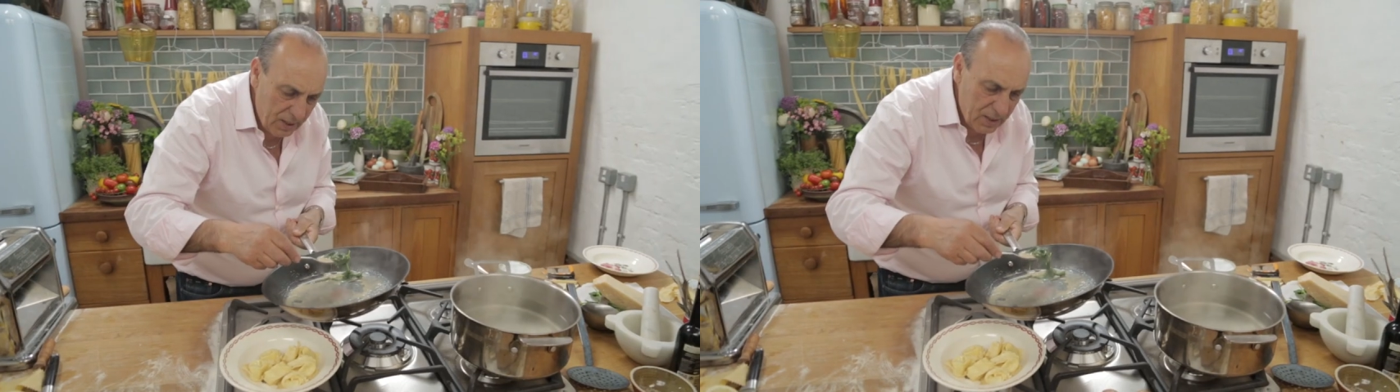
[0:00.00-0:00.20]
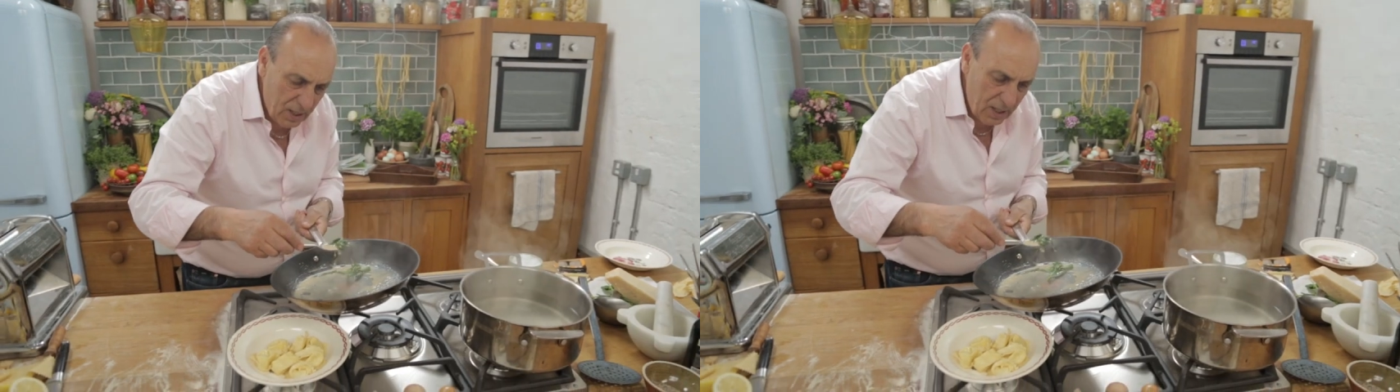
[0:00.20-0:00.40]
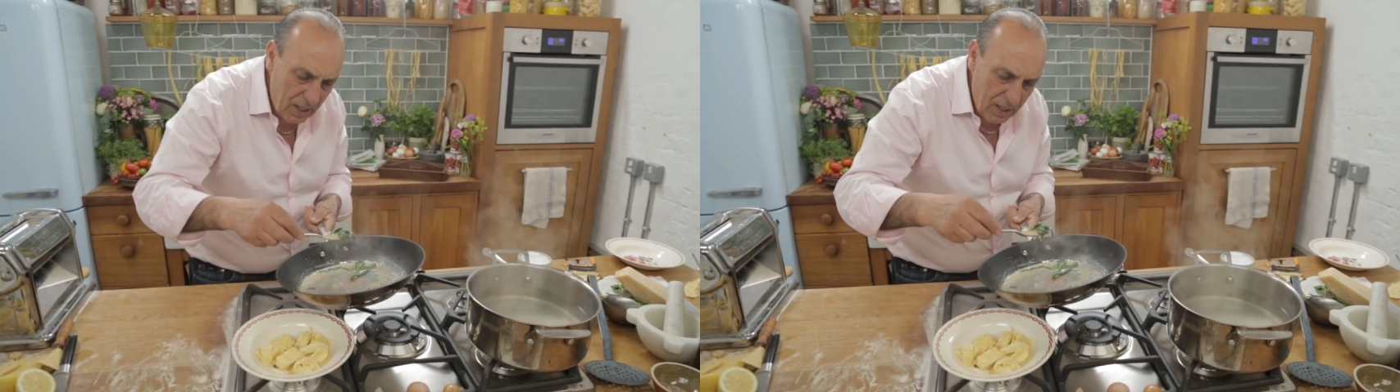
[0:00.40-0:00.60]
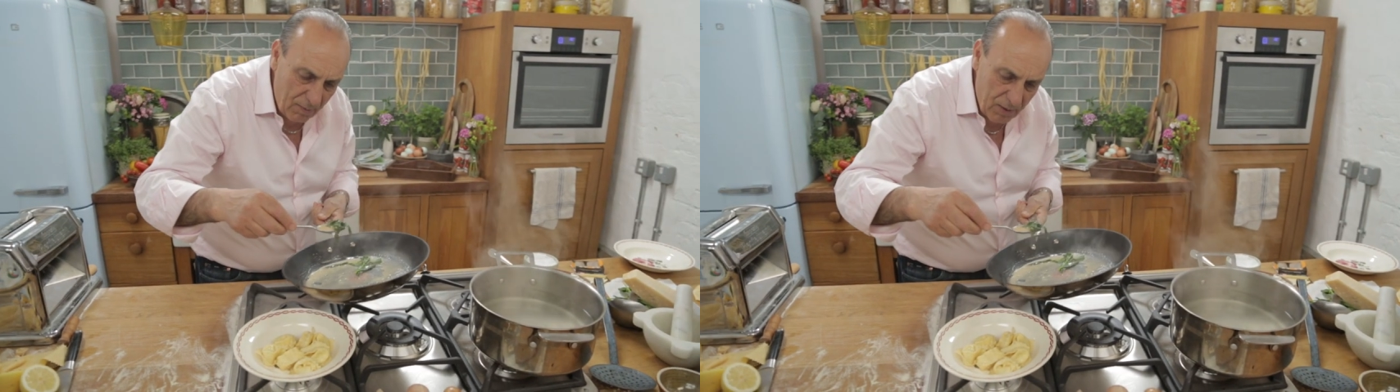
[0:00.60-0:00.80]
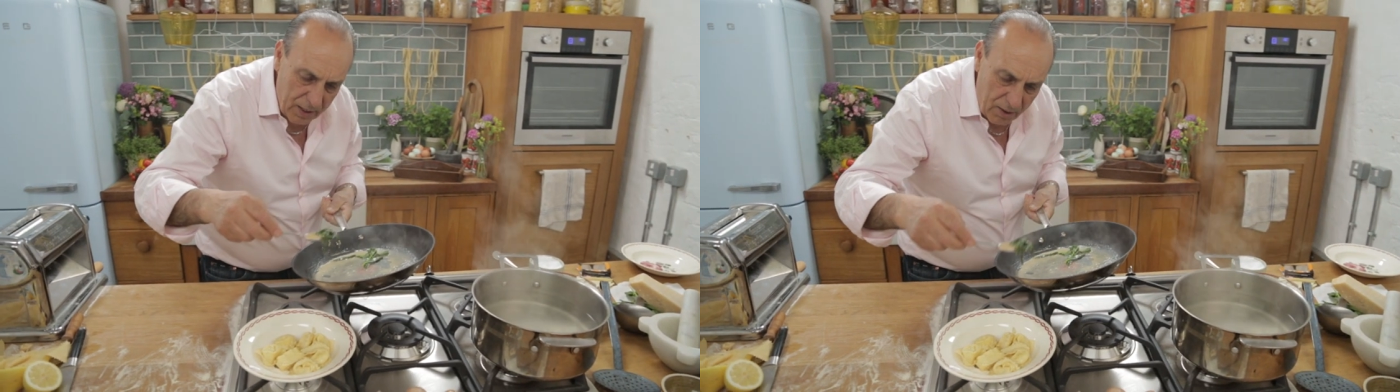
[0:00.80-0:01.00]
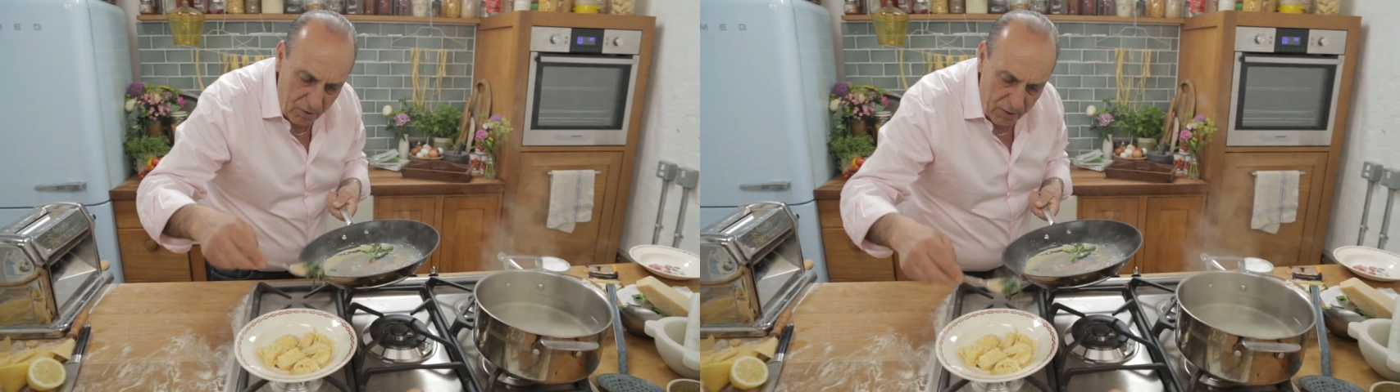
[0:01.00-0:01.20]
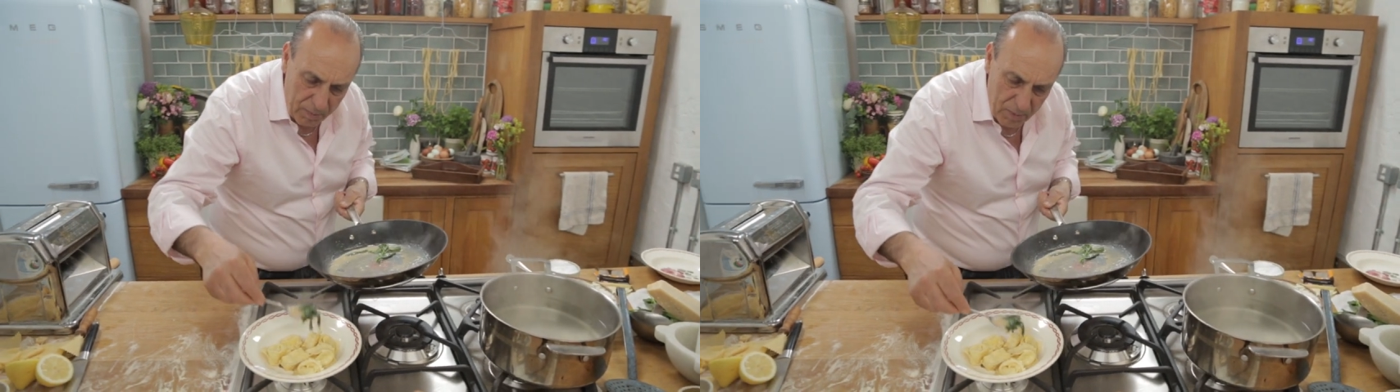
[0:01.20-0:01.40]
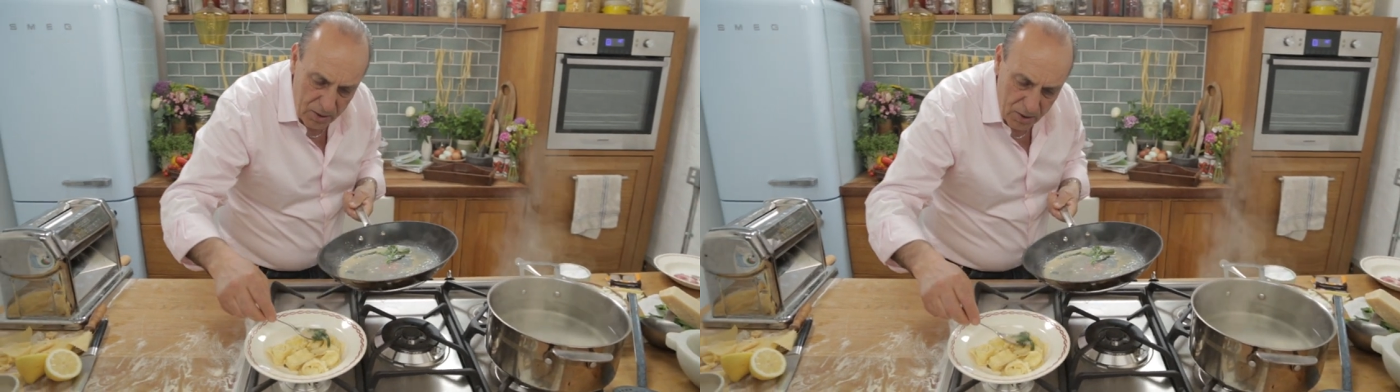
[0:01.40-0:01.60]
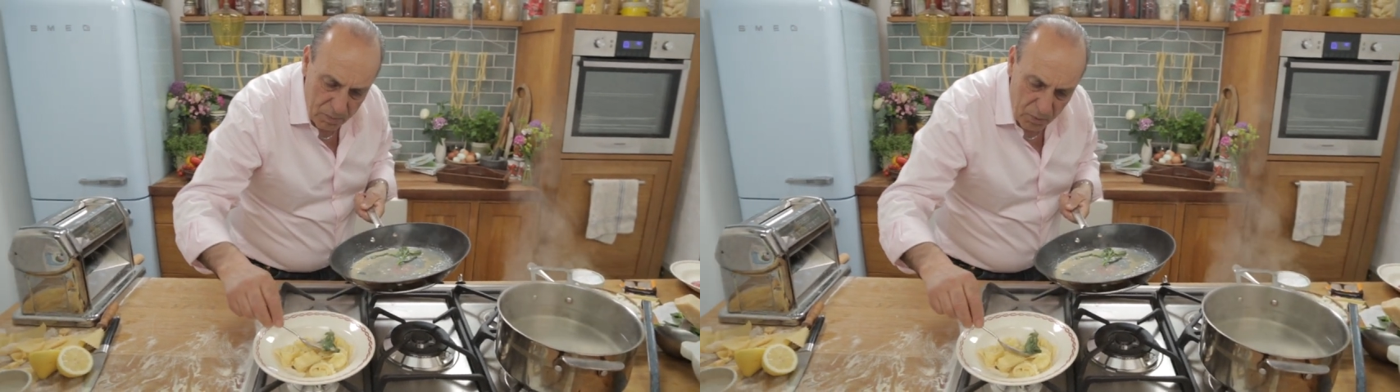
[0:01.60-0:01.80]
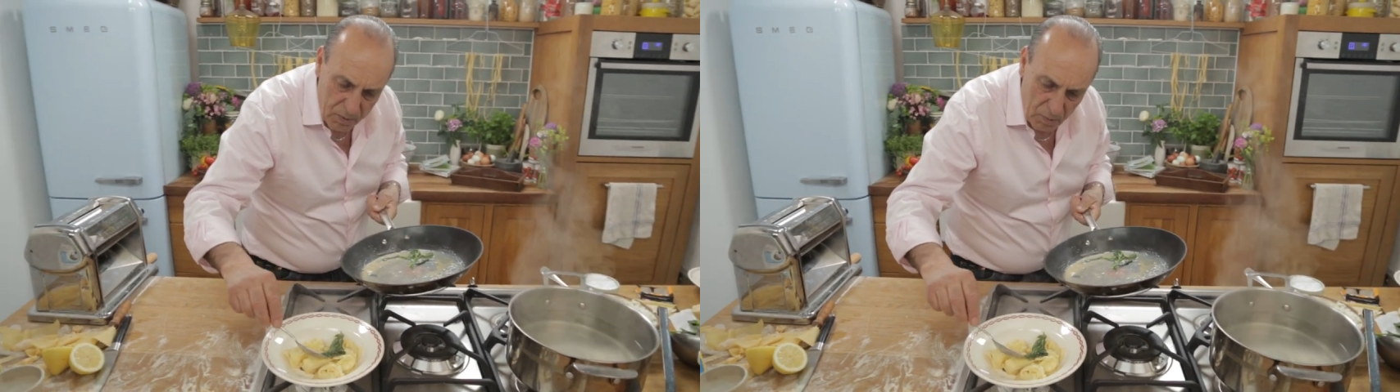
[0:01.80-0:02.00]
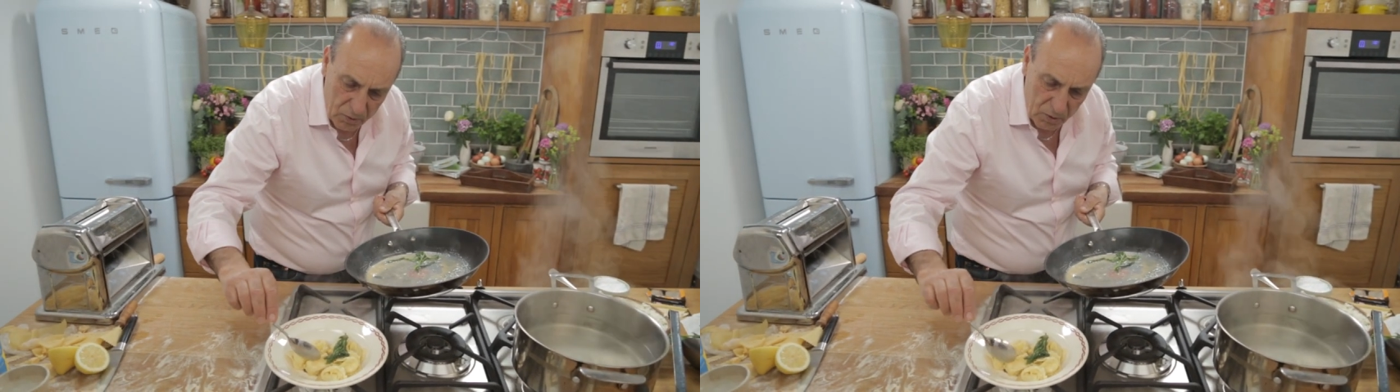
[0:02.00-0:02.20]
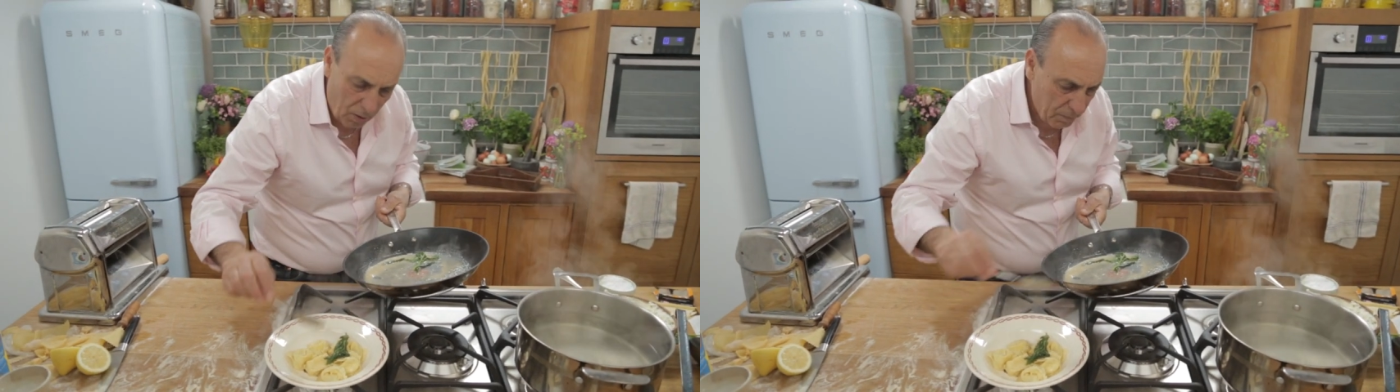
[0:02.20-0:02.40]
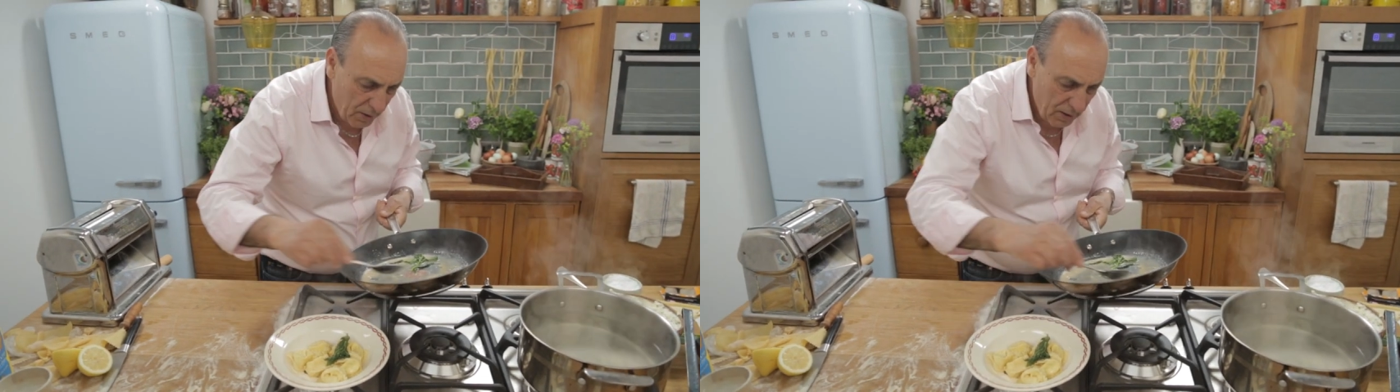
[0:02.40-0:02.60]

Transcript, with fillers: this lovely cream and just put it on top.